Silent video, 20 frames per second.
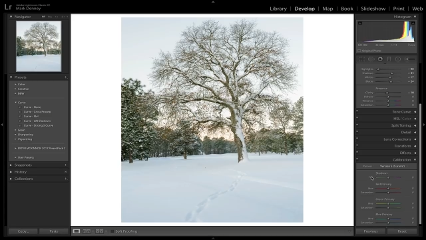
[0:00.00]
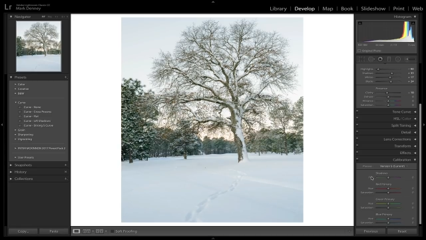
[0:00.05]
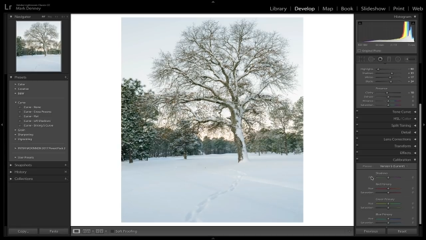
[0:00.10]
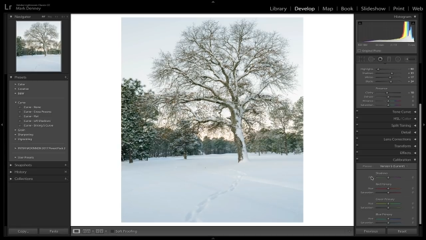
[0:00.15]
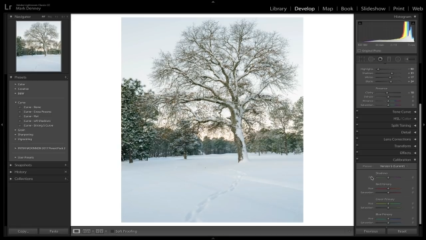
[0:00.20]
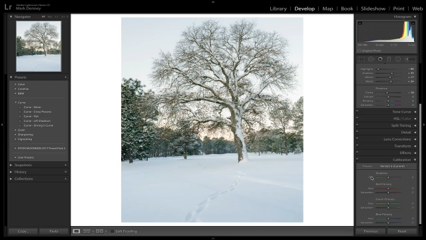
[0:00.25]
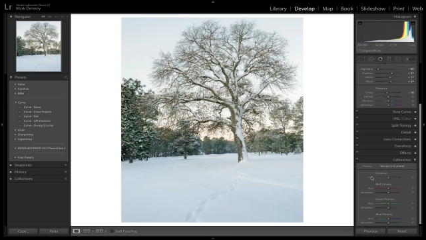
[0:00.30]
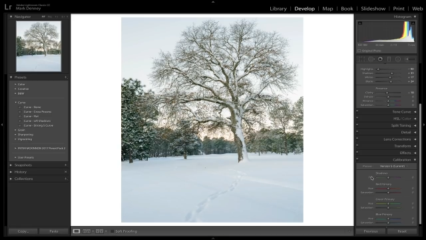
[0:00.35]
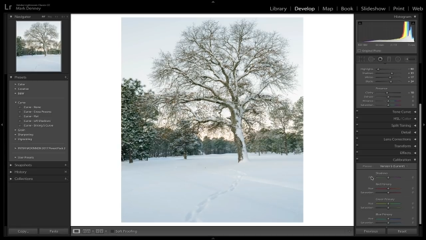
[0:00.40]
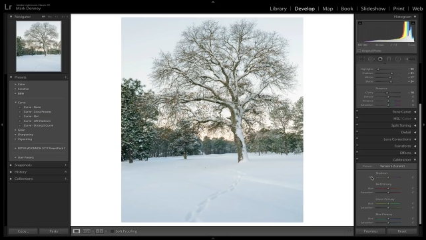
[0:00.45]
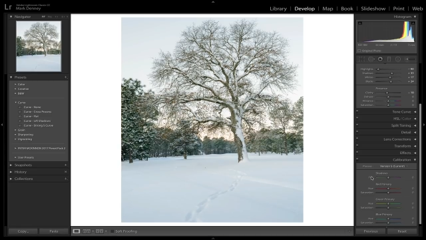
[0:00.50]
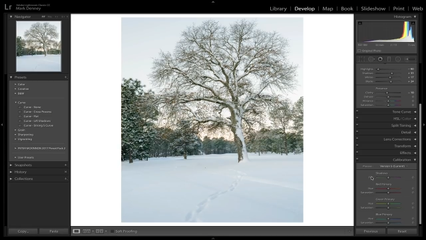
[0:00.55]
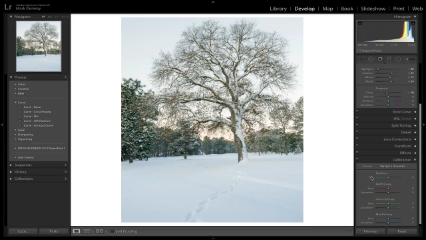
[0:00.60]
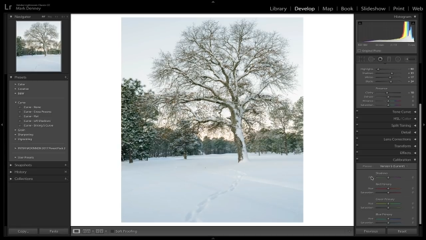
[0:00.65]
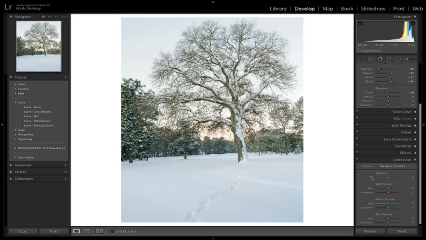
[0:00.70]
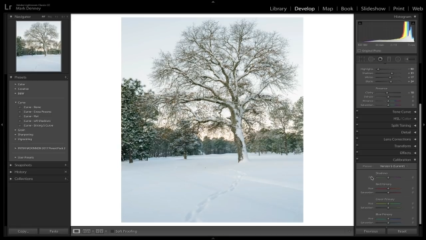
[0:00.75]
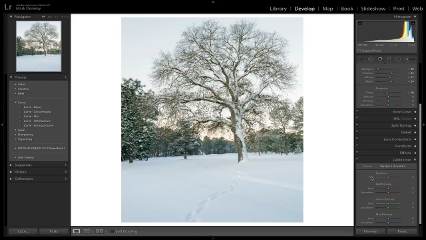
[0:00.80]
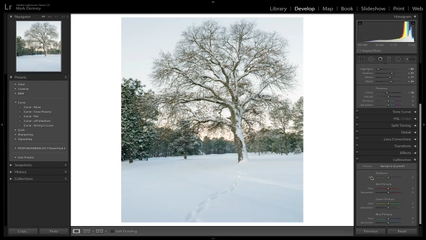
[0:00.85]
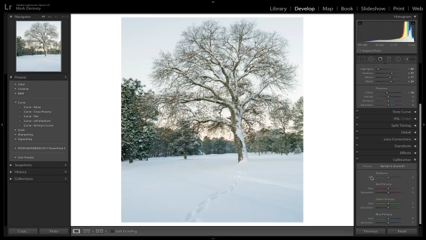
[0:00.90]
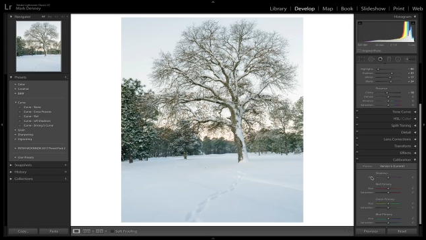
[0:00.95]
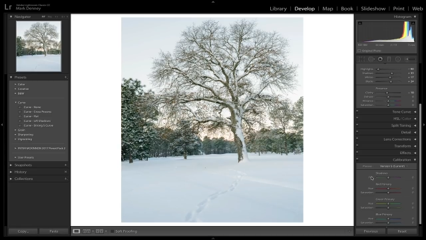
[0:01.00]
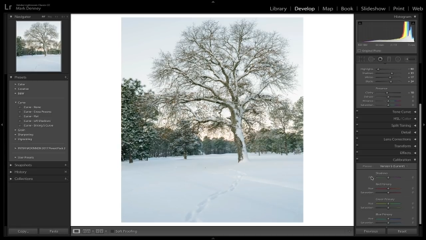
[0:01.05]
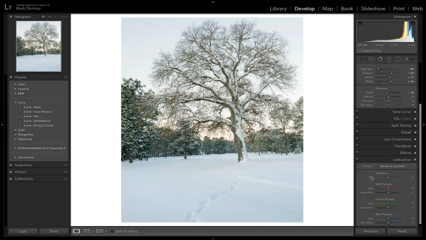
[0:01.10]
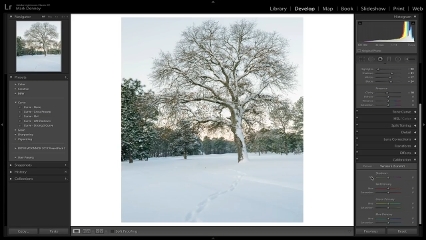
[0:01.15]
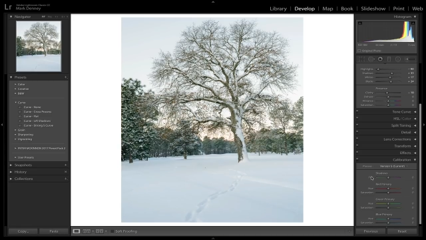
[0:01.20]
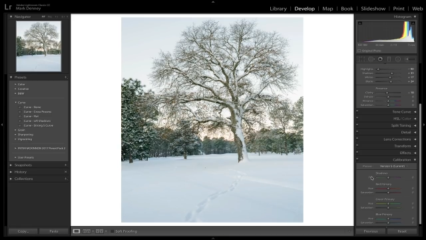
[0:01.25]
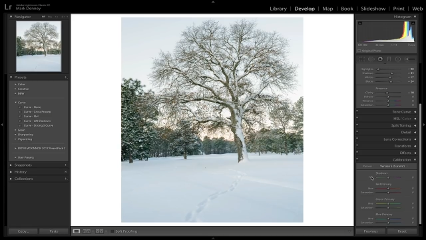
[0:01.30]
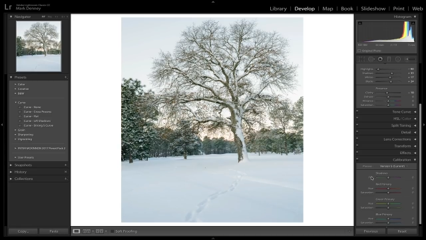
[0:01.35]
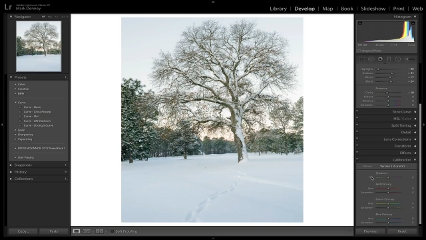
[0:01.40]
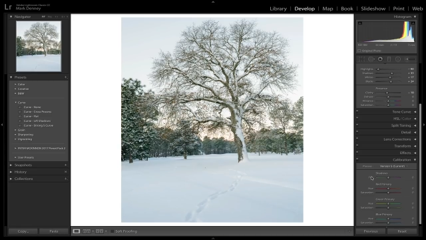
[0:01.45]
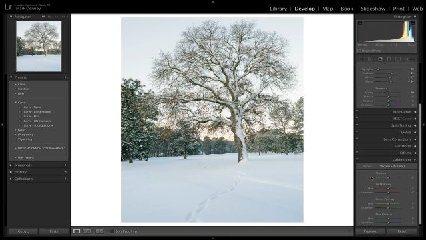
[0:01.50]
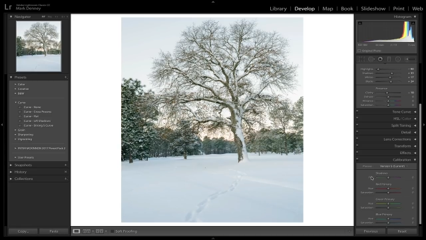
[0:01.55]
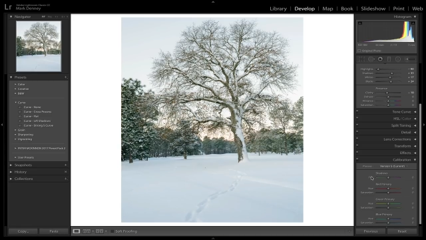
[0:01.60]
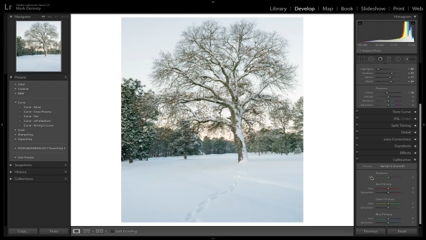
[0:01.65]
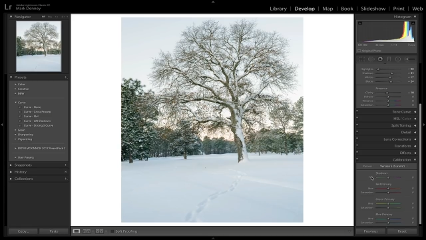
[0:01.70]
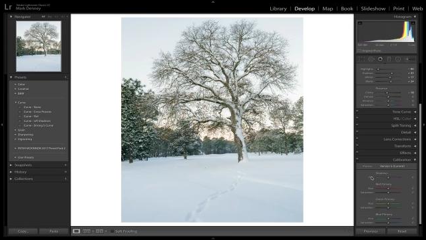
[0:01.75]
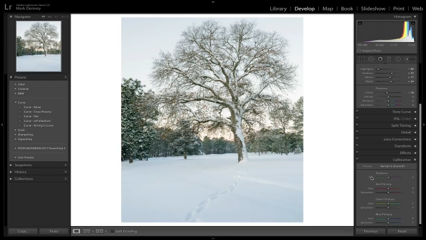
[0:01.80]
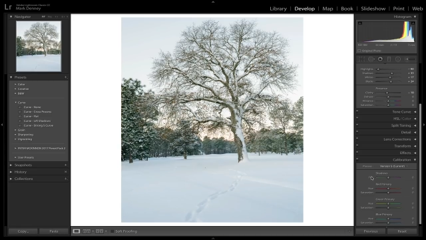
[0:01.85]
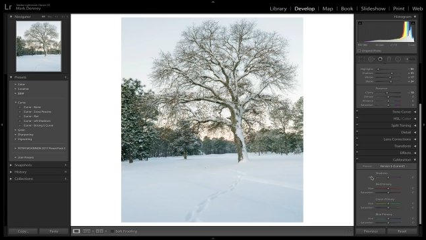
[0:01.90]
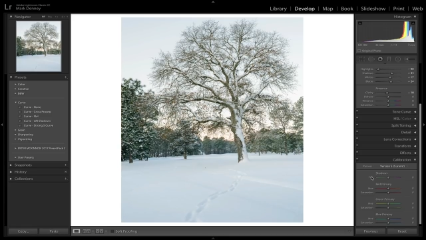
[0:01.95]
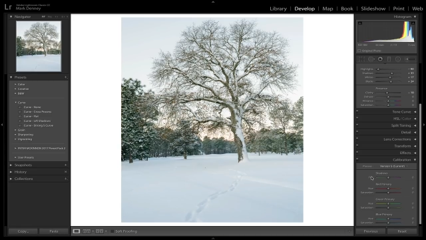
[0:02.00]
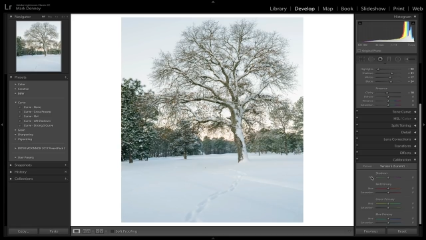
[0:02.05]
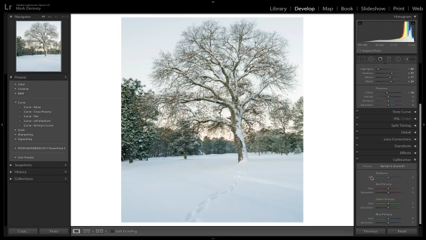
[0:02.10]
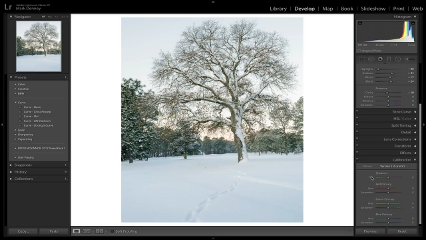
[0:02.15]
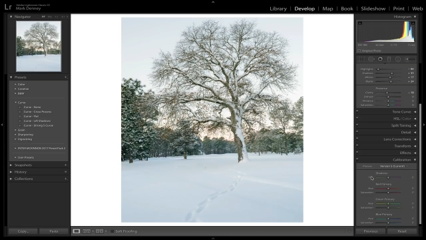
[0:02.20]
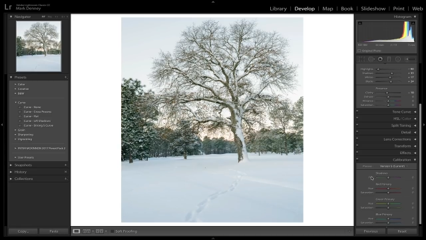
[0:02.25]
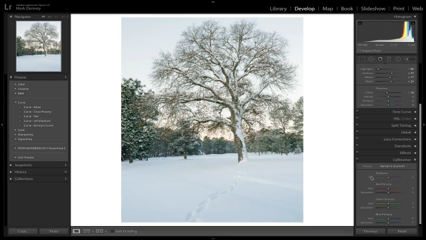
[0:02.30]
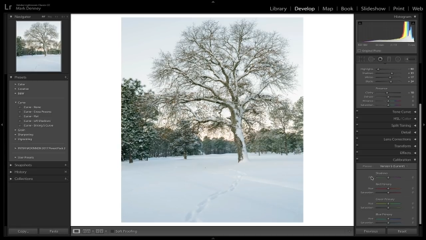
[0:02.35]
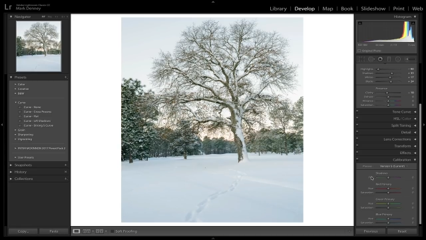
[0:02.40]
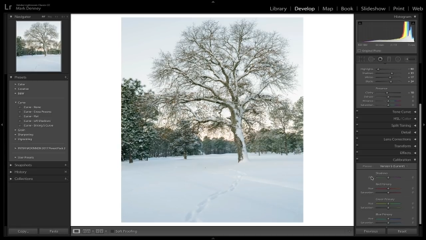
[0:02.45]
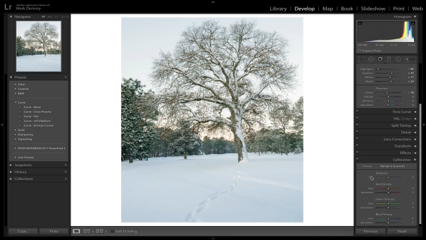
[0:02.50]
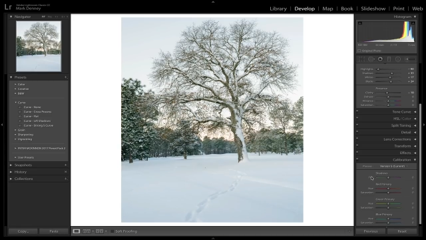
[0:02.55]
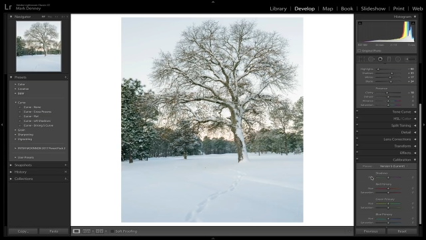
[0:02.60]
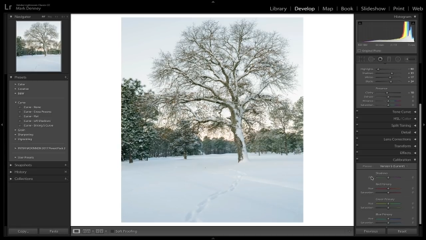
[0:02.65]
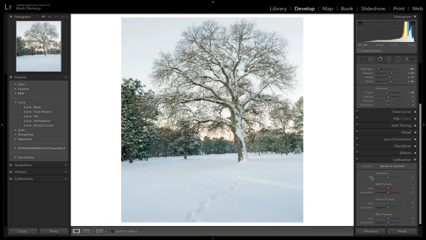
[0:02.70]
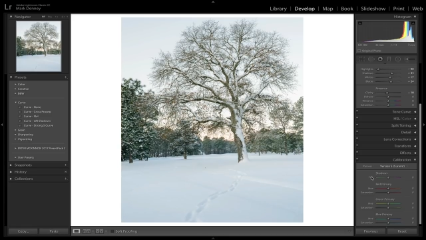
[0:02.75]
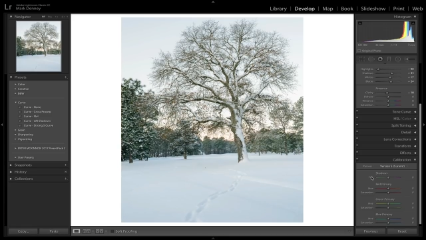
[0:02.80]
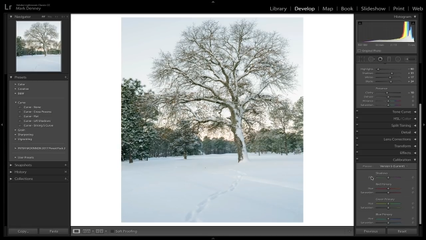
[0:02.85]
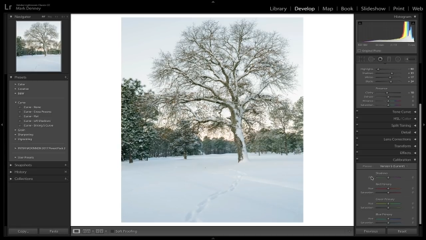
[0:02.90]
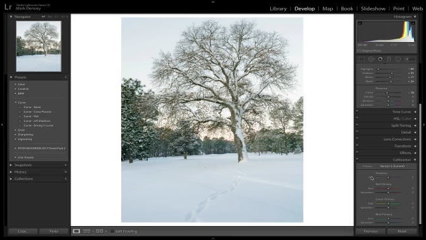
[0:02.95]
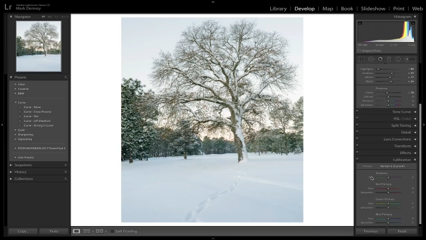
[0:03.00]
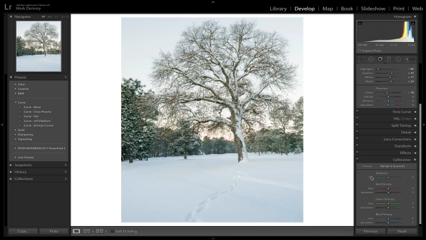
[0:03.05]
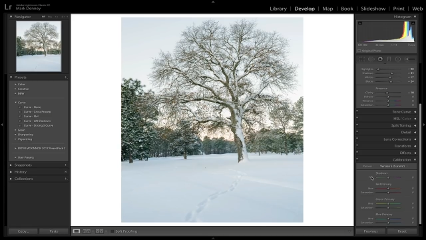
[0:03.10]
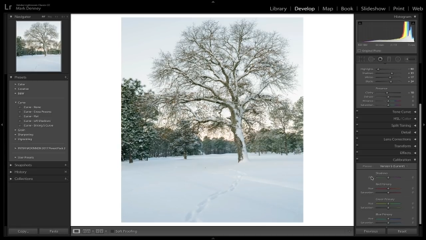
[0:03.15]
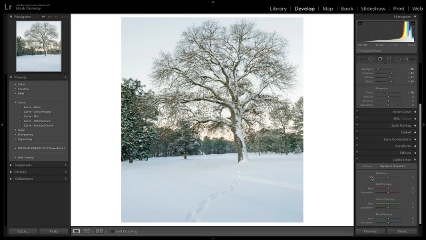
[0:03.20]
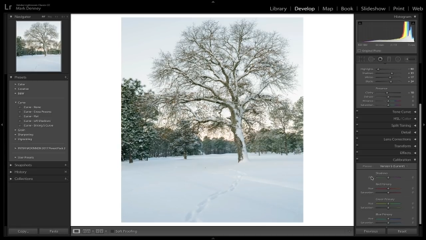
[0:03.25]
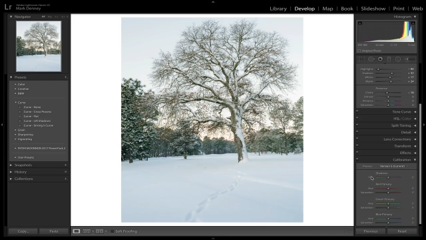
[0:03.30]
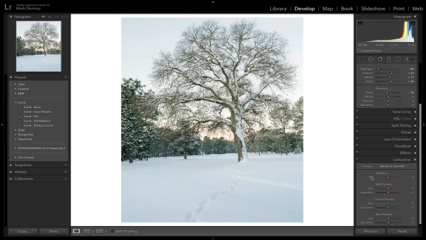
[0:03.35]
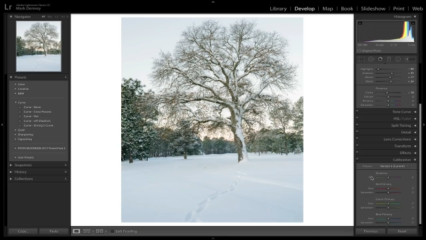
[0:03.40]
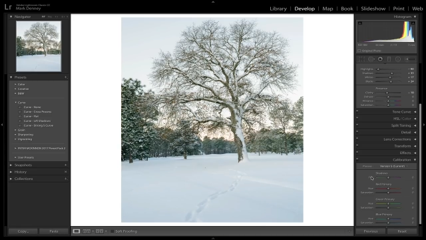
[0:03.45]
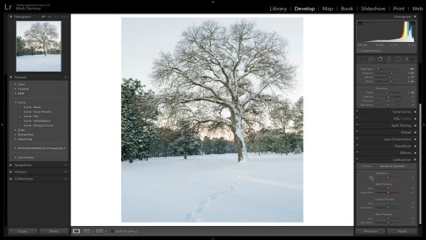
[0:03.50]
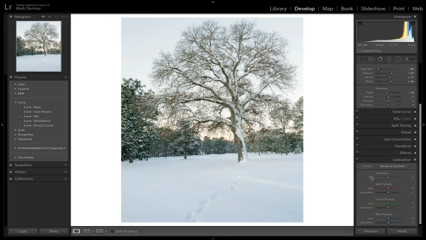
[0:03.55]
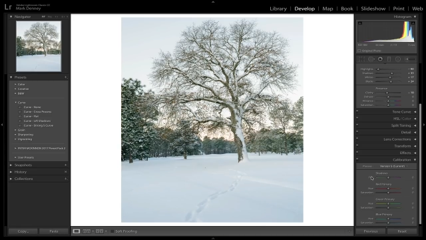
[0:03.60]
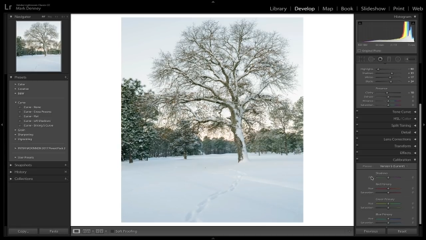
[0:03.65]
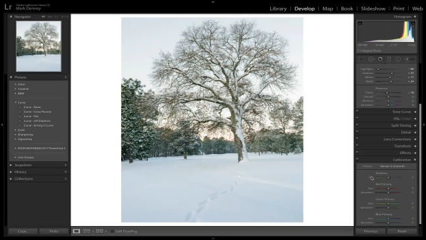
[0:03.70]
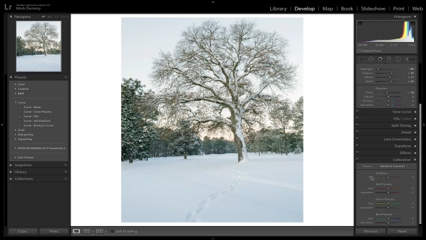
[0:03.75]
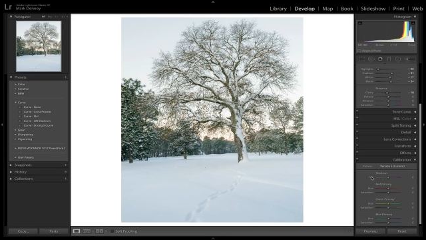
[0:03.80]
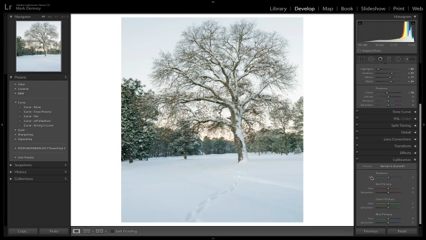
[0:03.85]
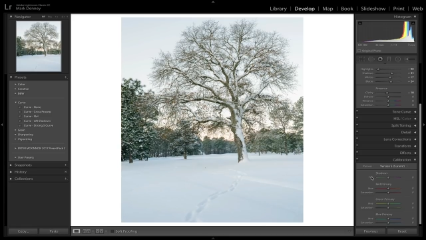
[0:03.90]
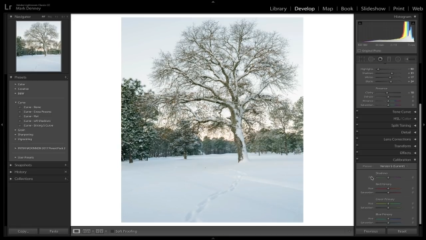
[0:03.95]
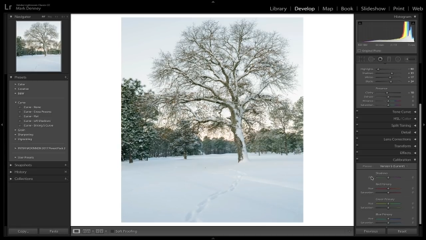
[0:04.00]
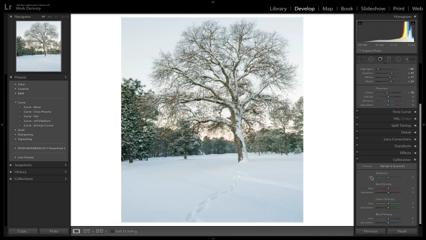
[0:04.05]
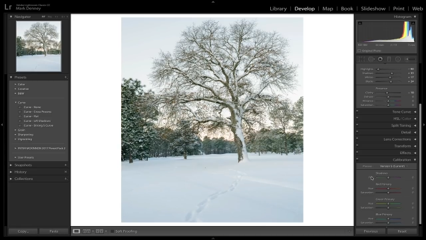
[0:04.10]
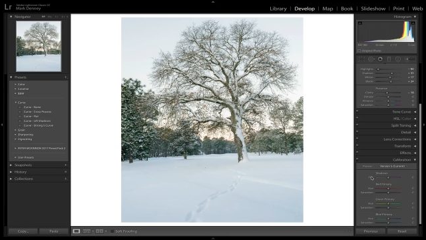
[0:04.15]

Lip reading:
[unreadable: no face in view]